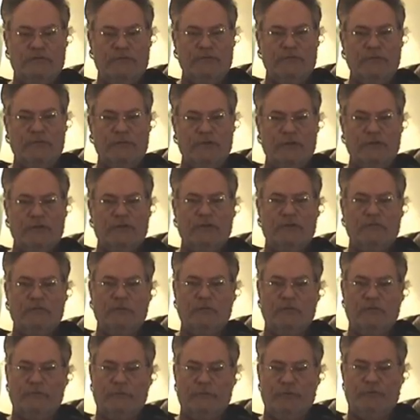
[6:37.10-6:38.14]
civilian
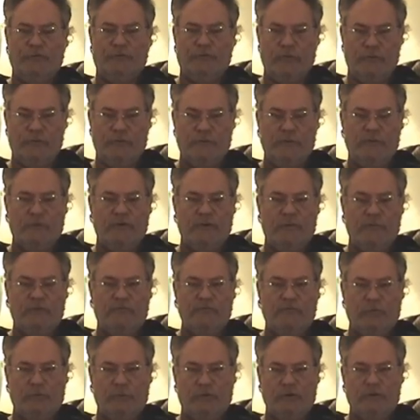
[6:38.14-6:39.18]
as well as military people
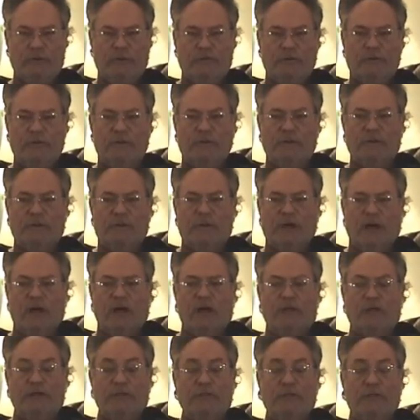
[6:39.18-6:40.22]
coming forward.
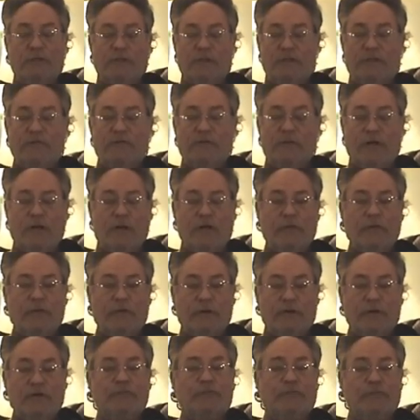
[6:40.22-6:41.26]
Even
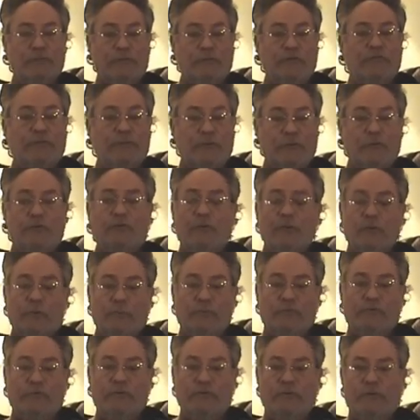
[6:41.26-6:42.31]
other extraterrestrial
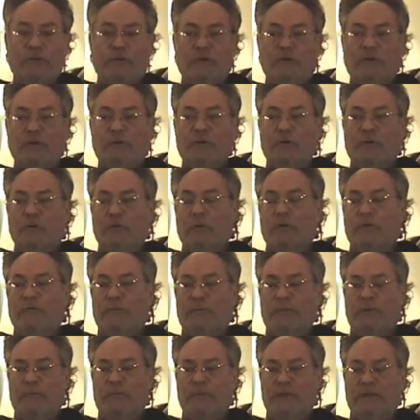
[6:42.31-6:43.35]
groups who
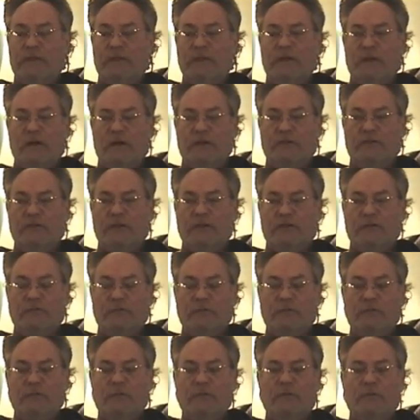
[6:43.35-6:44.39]
have been making
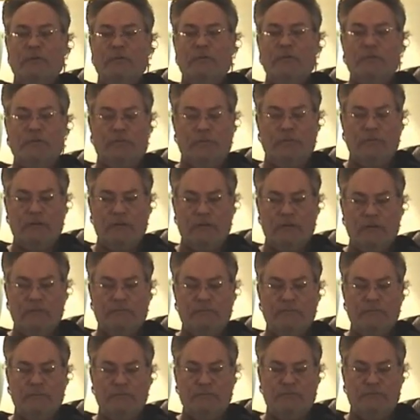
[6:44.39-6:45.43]
contact with
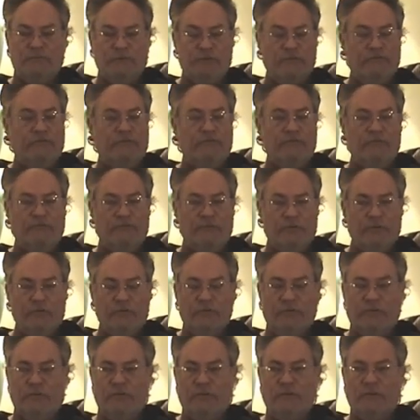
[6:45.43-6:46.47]
citizens of
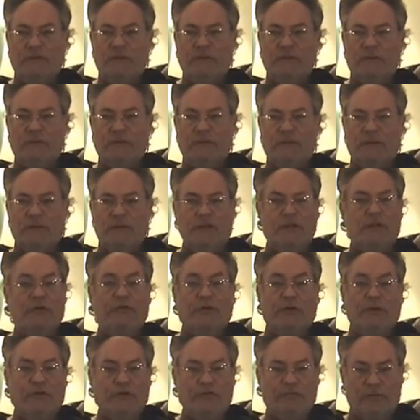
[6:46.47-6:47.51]
Earth in
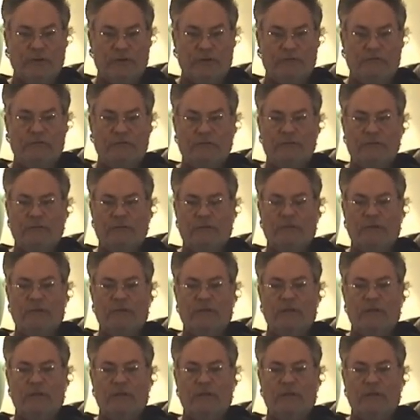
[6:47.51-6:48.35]
other countries